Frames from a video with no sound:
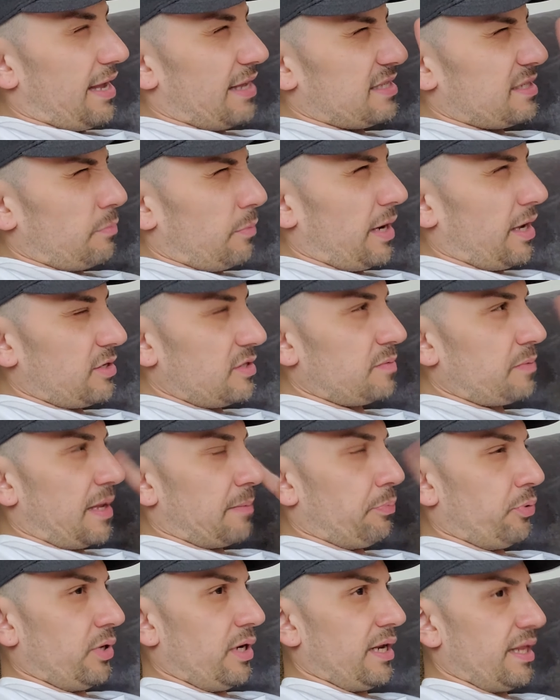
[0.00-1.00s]
and someone else had
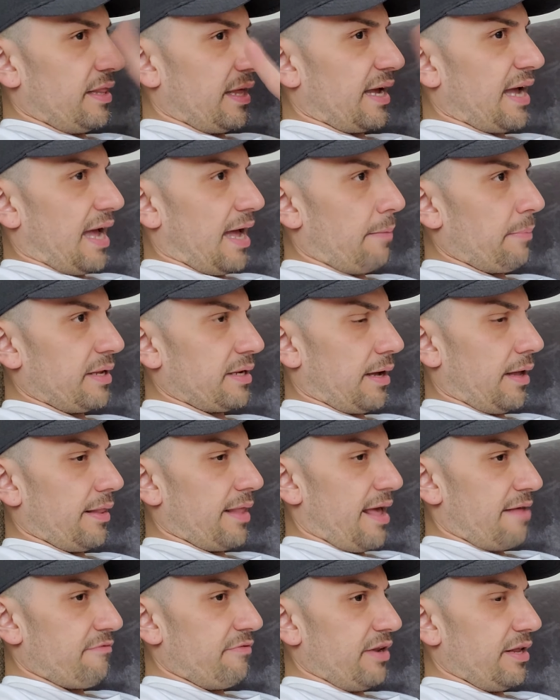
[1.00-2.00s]
put it in the comment on
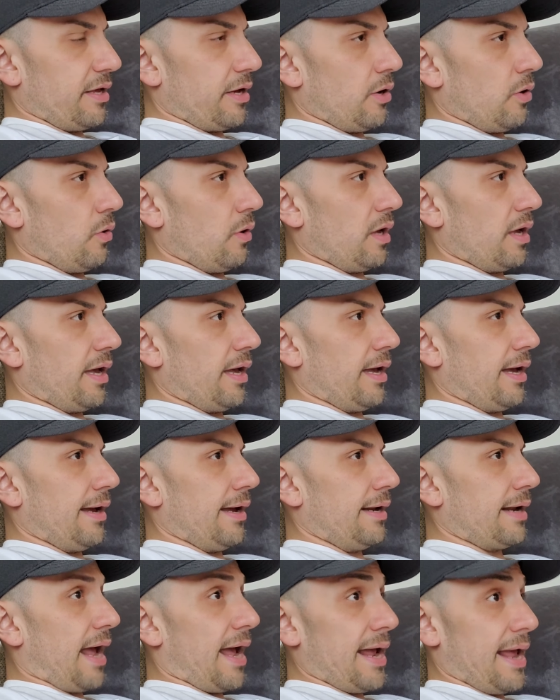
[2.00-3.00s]
that video,
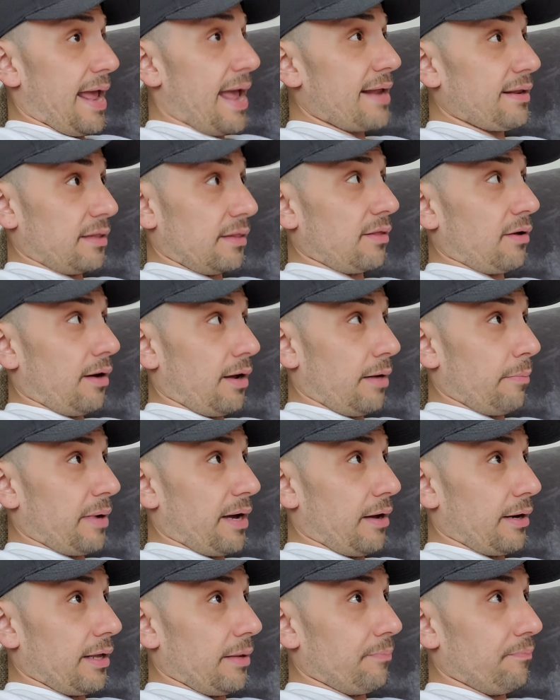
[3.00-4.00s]
and I hadn't thought
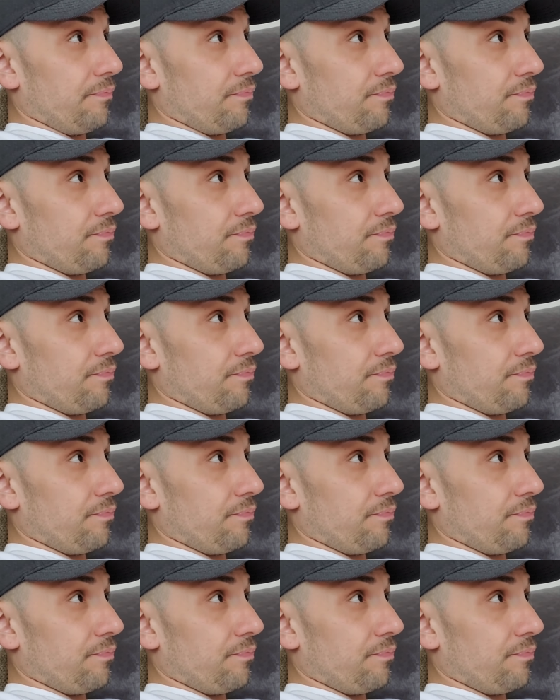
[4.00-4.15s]
about it